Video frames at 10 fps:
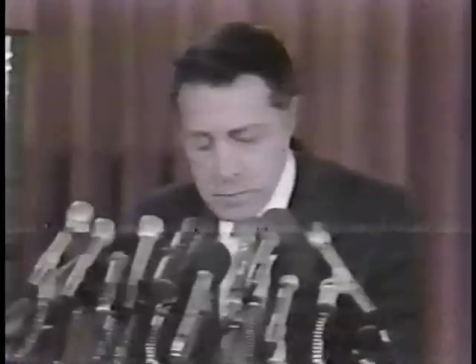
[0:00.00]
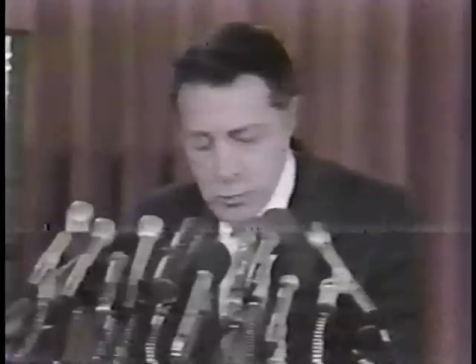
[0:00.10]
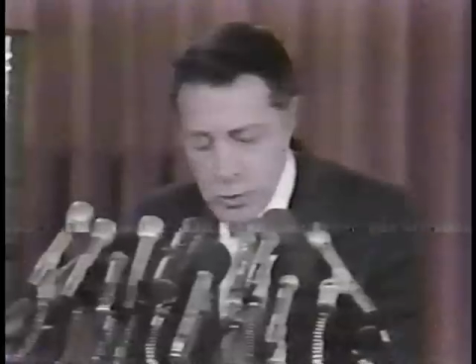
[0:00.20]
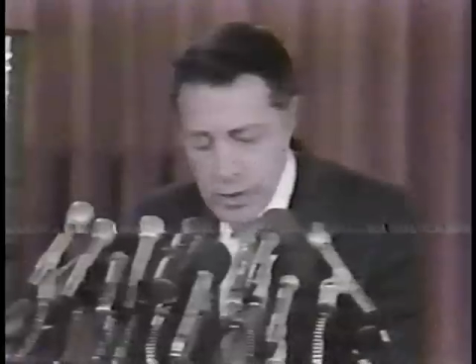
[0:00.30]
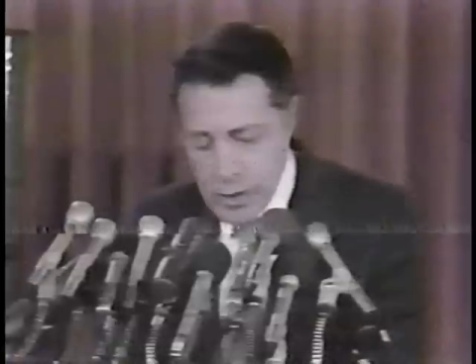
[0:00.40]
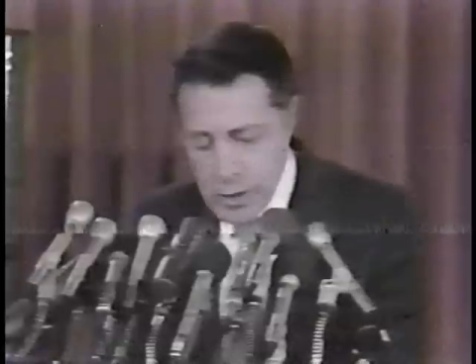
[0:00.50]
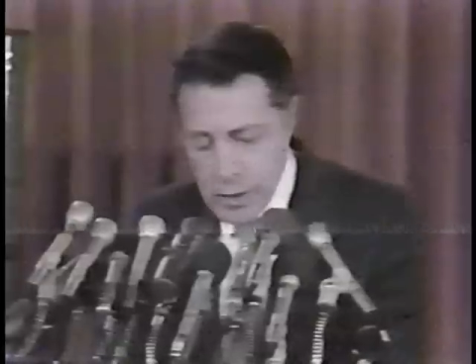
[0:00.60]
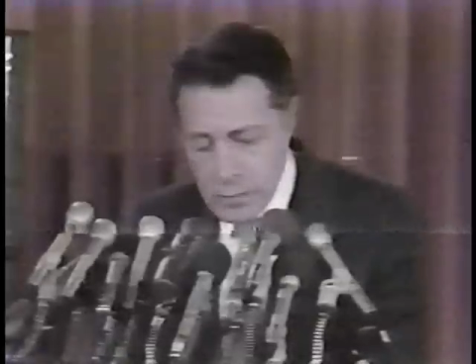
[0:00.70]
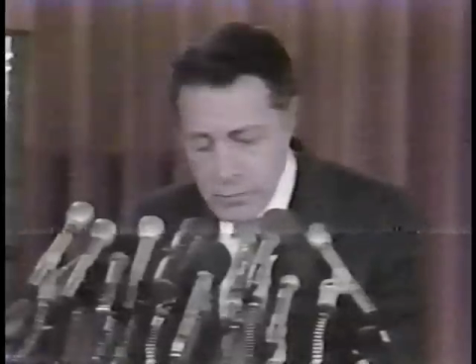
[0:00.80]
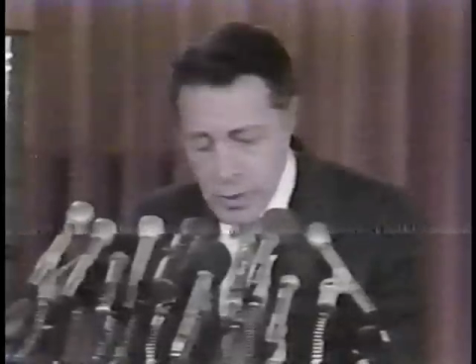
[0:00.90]
were in
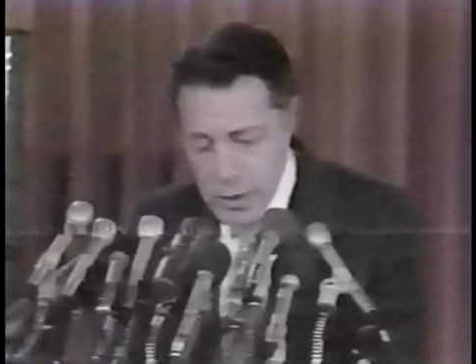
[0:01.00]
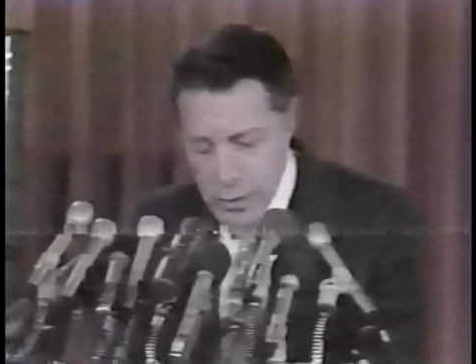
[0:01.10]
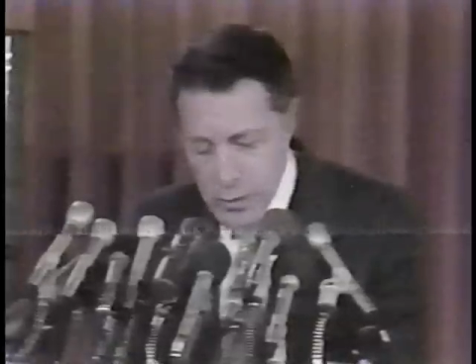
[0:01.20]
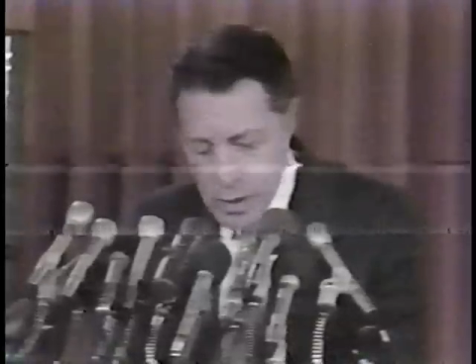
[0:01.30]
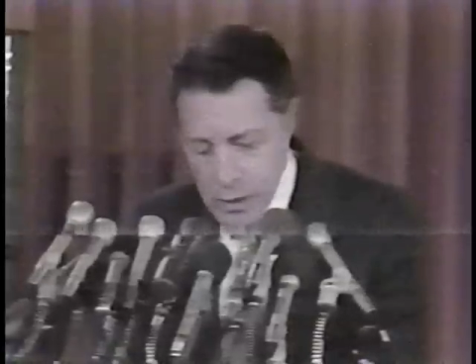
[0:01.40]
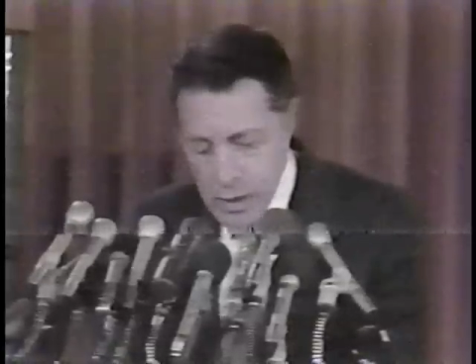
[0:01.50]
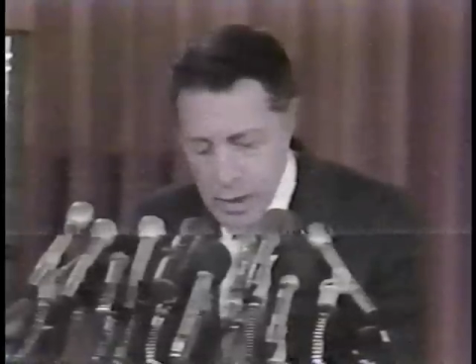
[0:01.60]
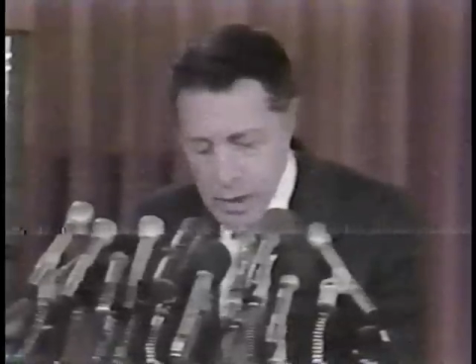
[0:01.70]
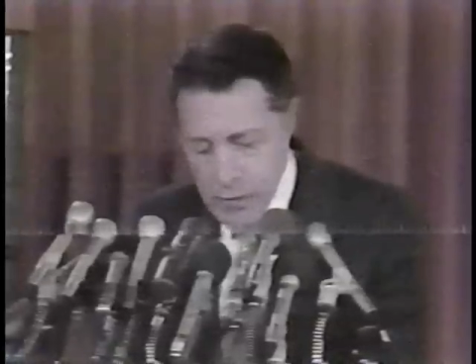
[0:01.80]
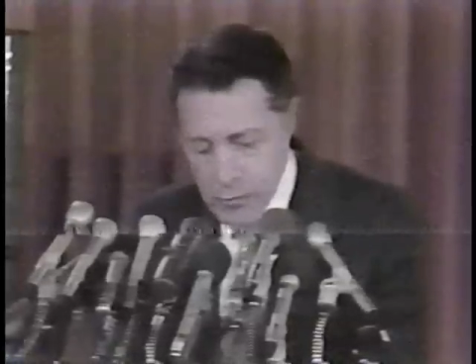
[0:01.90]
radio
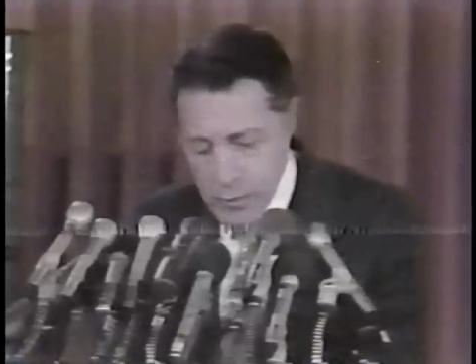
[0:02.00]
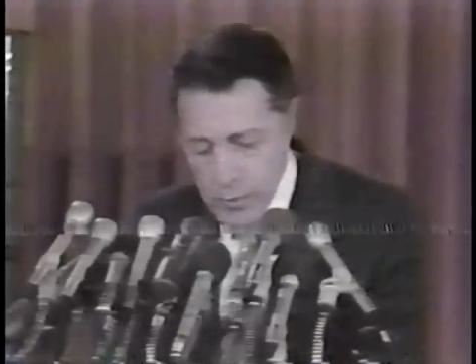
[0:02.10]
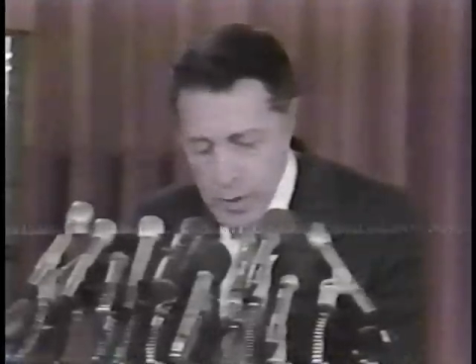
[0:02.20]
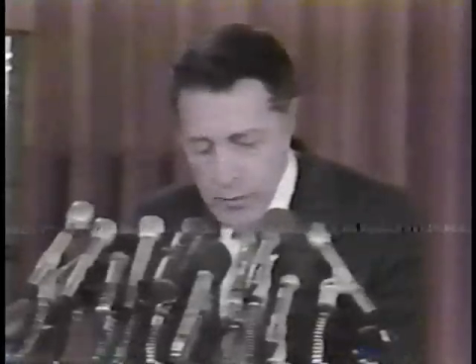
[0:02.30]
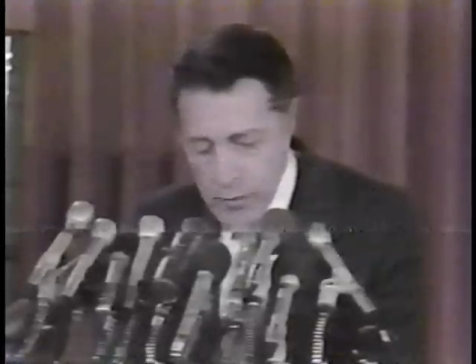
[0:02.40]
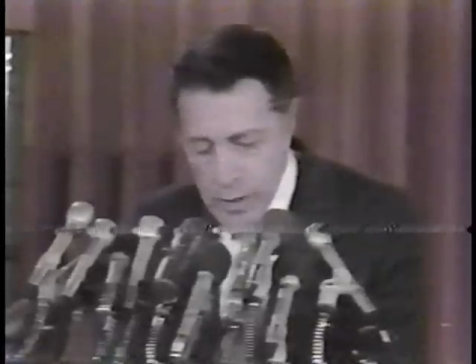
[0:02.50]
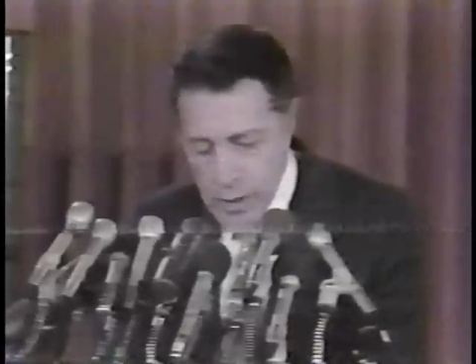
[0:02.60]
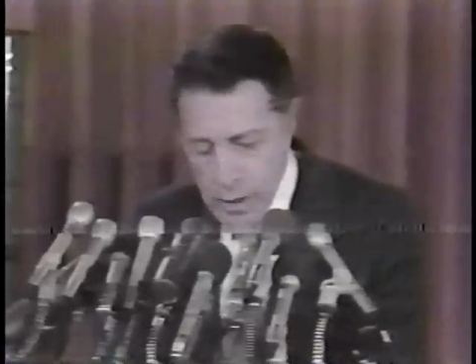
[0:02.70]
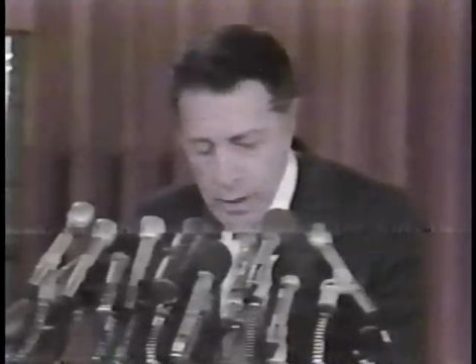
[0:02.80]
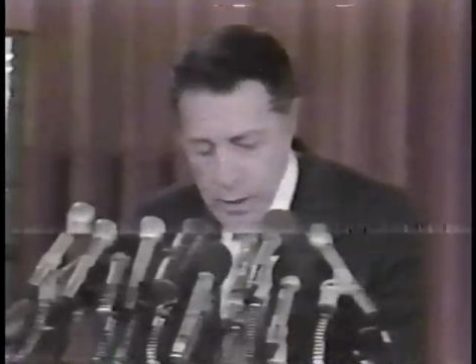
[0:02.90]
contact after we'd made the
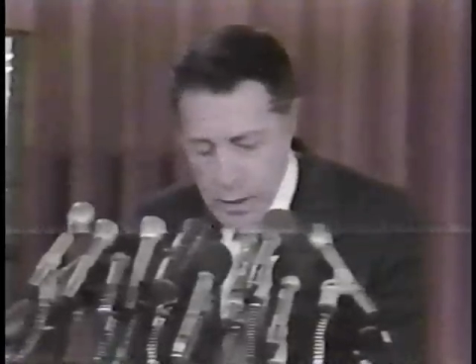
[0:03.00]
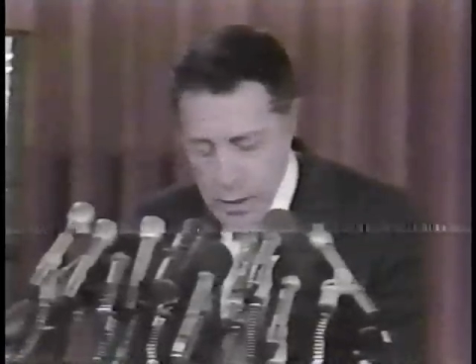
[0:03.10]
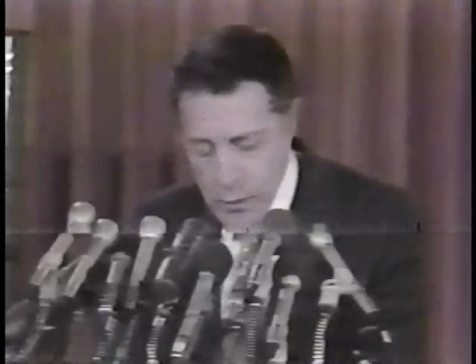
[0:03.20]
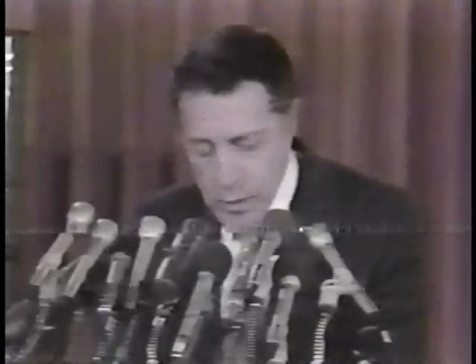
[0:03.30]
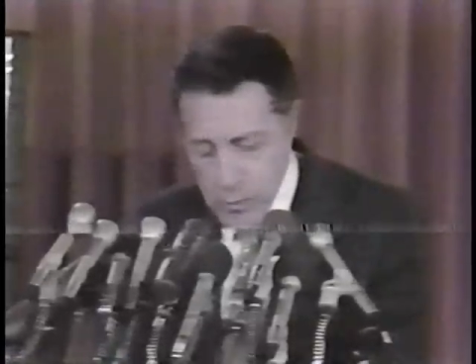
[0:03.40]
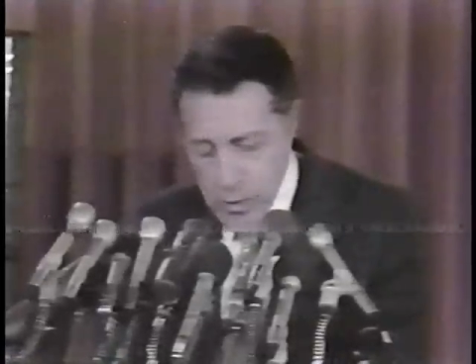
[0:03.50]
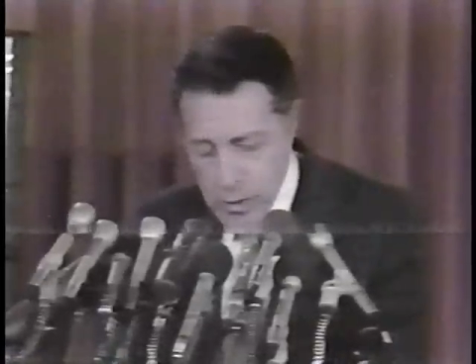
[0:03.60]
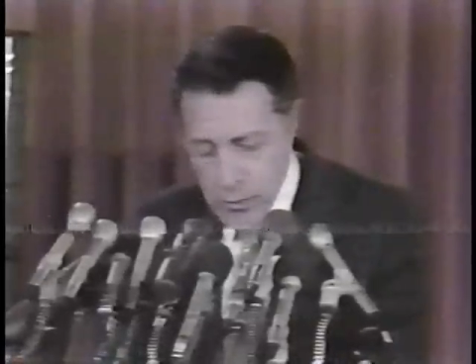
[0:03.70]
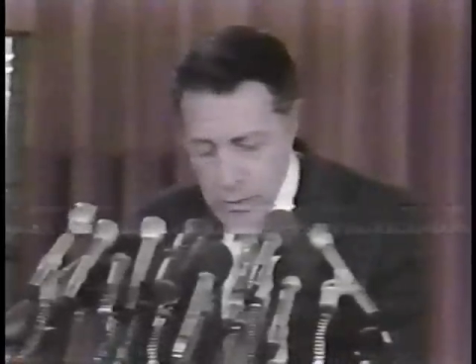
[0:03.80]
radar contact with the plane.